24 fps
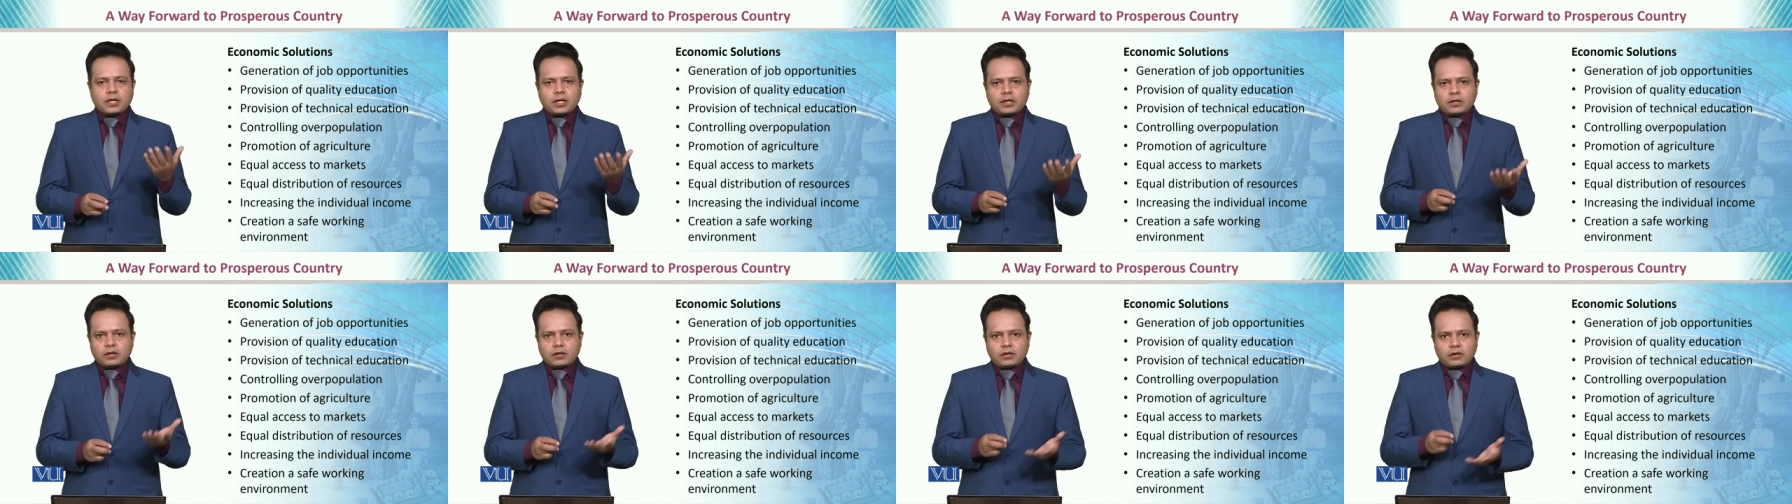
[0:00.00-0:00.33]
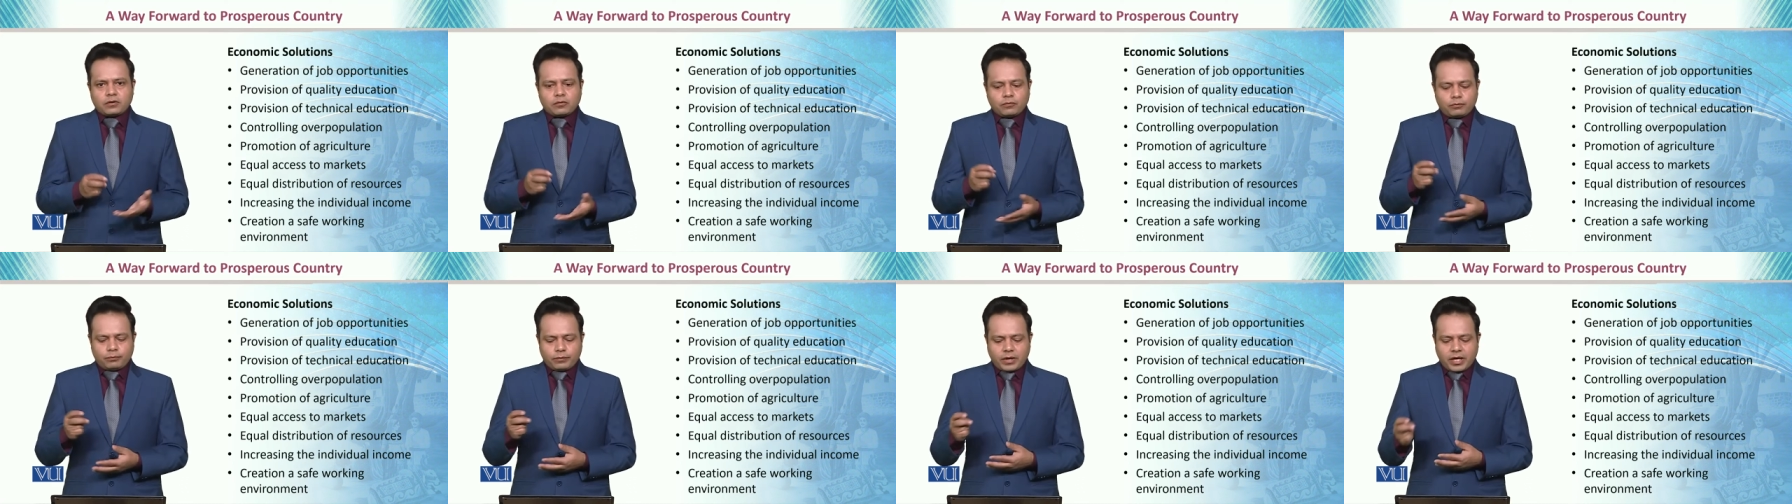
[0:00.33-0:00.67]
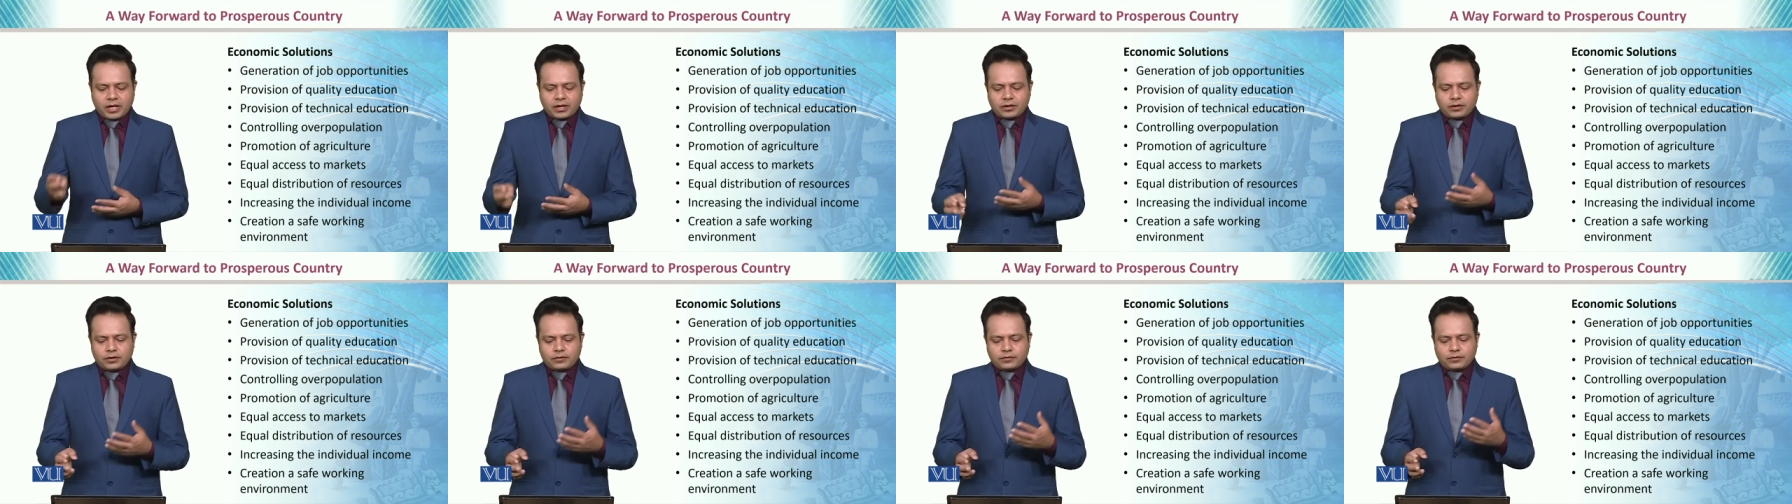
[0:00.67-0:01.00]
a lot of
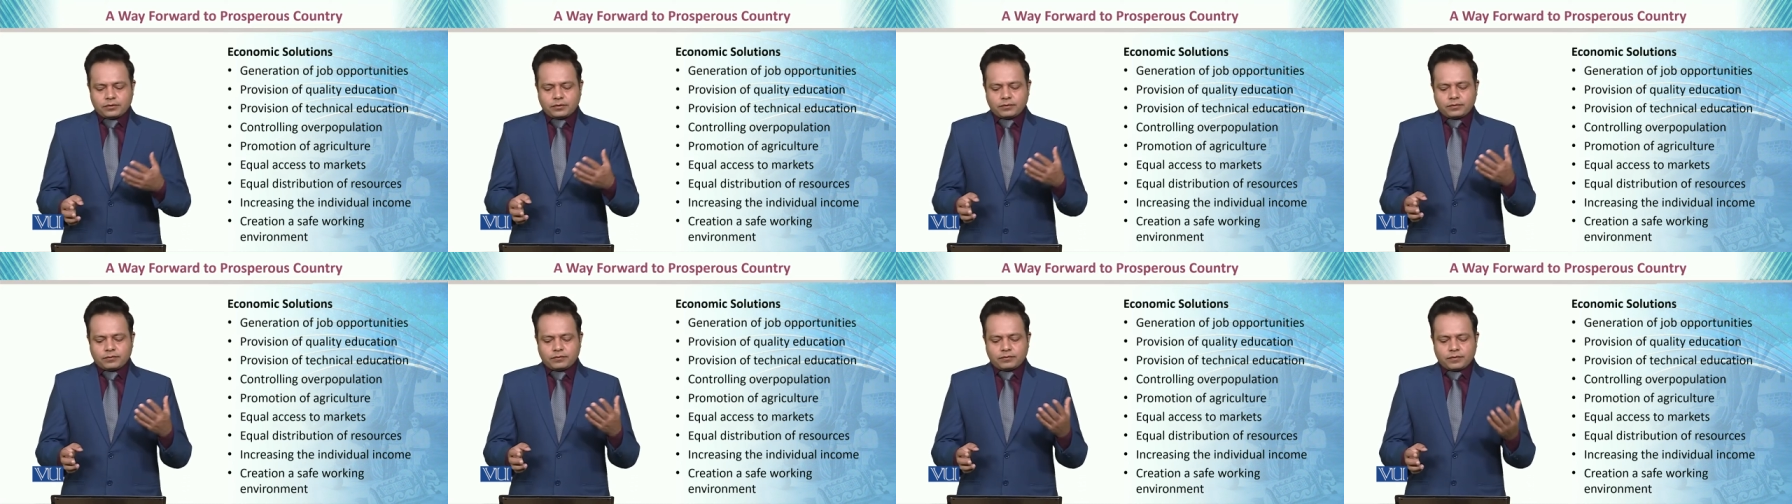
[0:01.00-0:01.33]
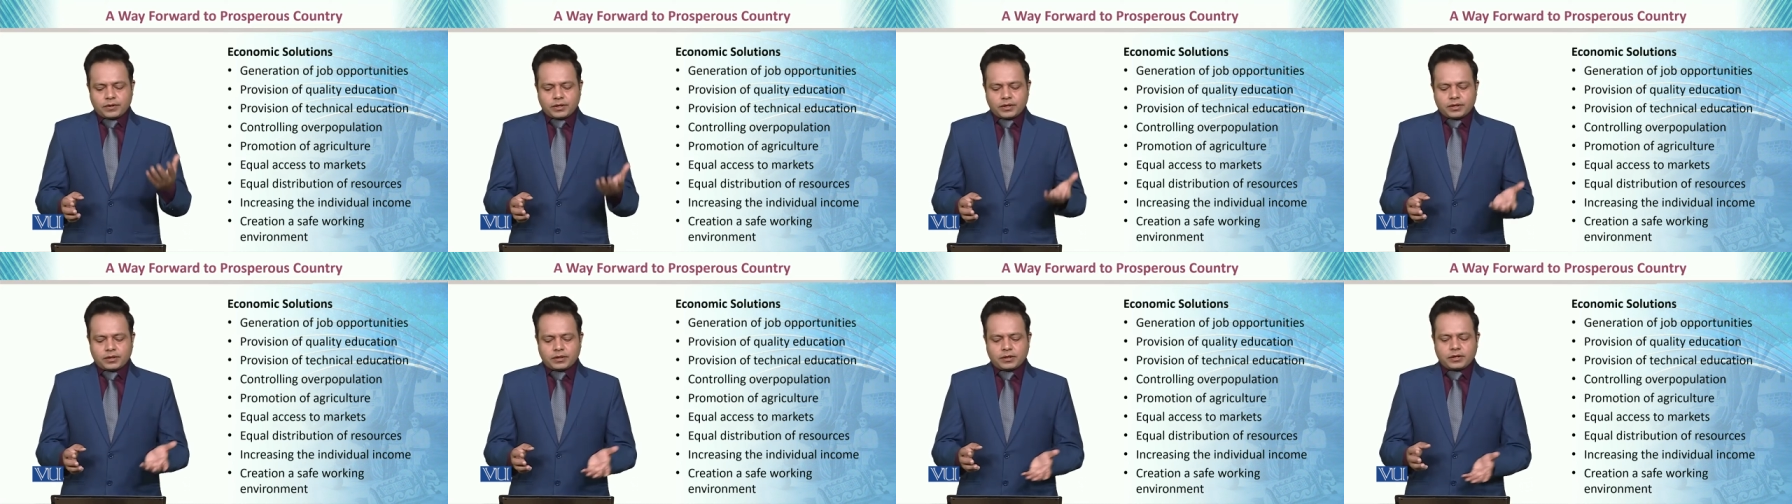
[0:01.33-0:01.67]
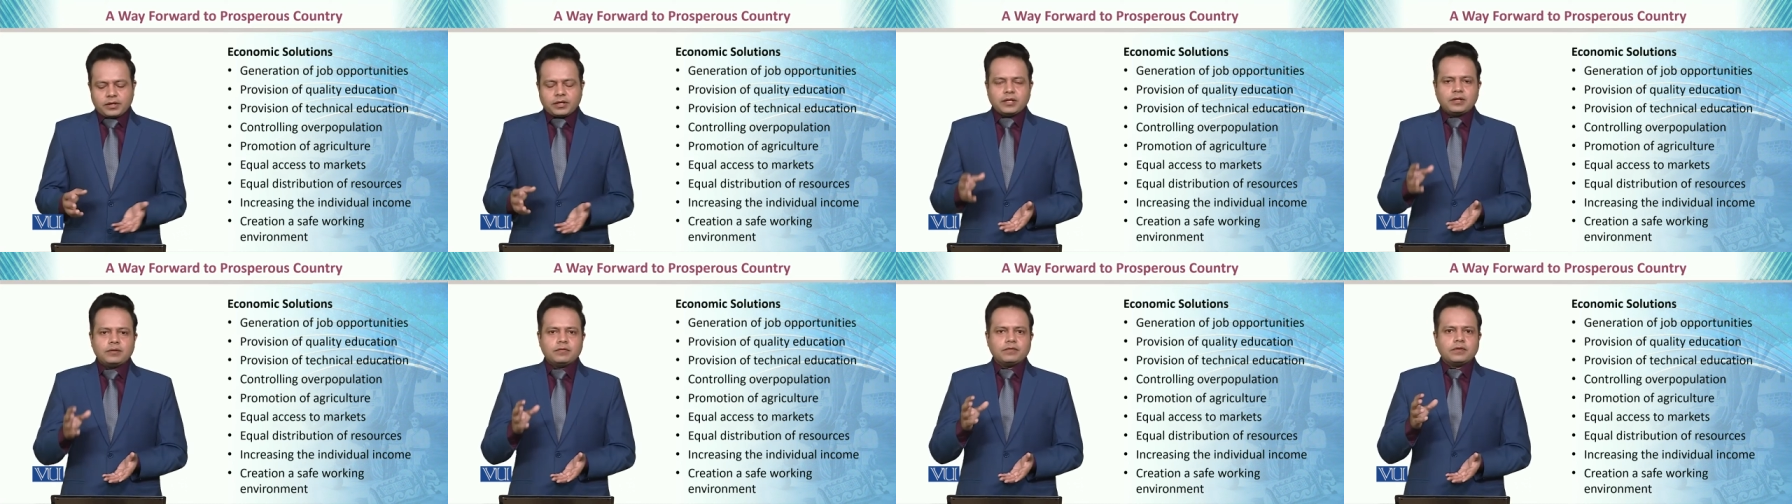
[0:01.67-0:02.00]
mechanisms where
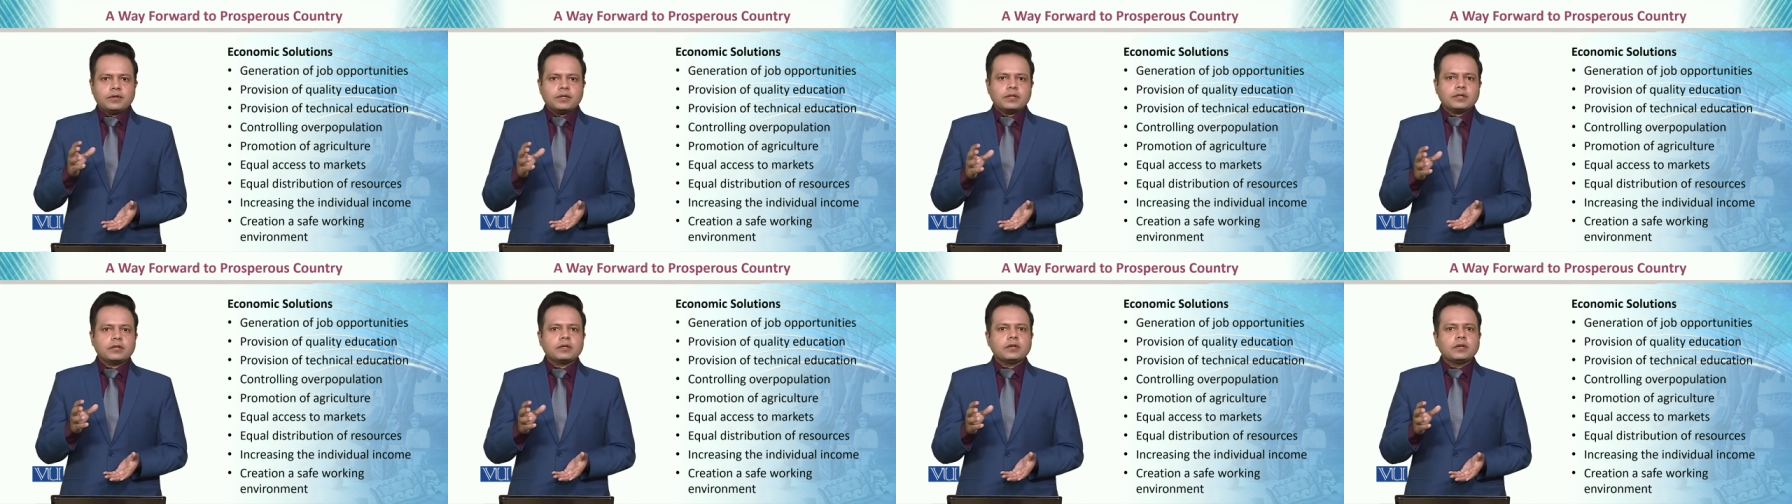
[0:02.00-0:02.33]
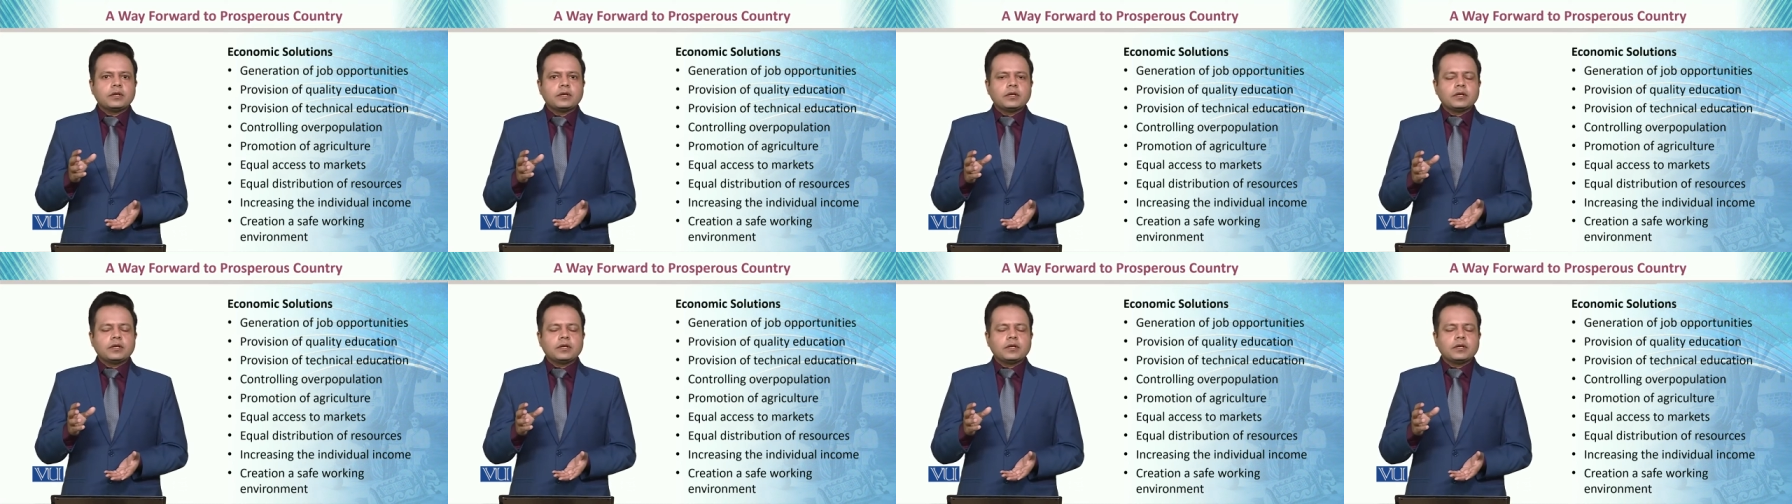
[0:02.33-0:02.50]
even